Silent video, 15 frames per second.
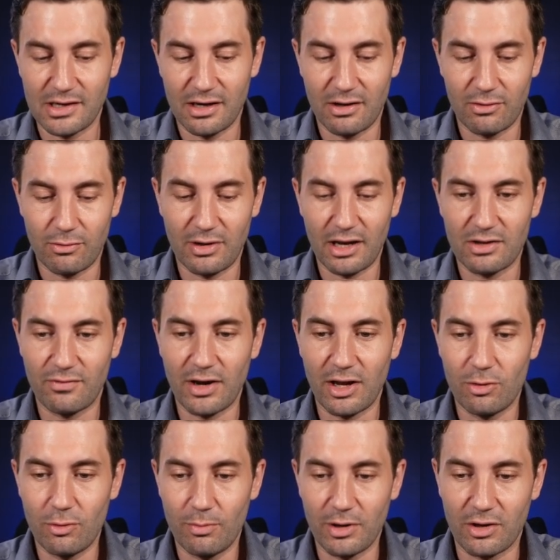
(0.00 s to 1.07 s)
I entered that
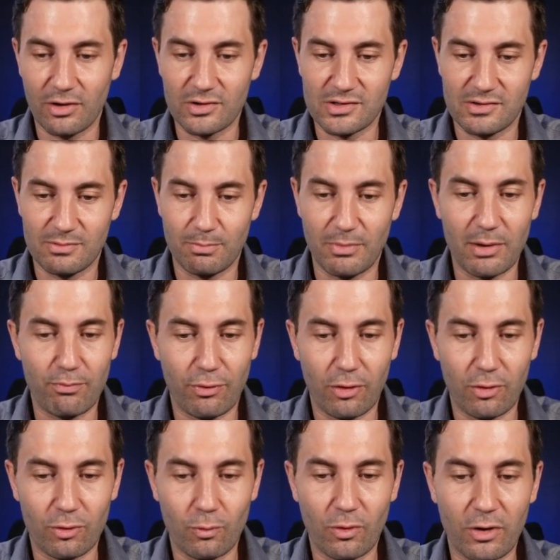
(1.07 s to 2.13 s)
value because my
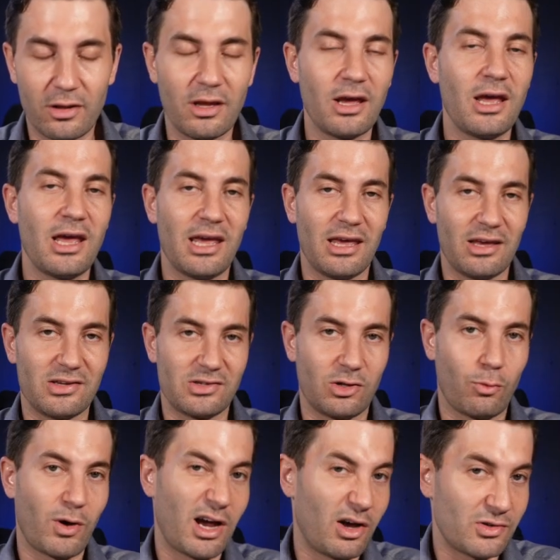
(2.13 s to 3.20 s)
product one is in
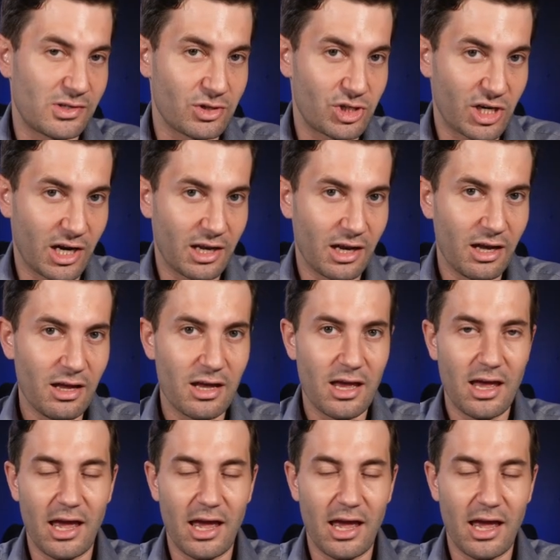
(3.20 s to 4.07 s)
a warehouse in China,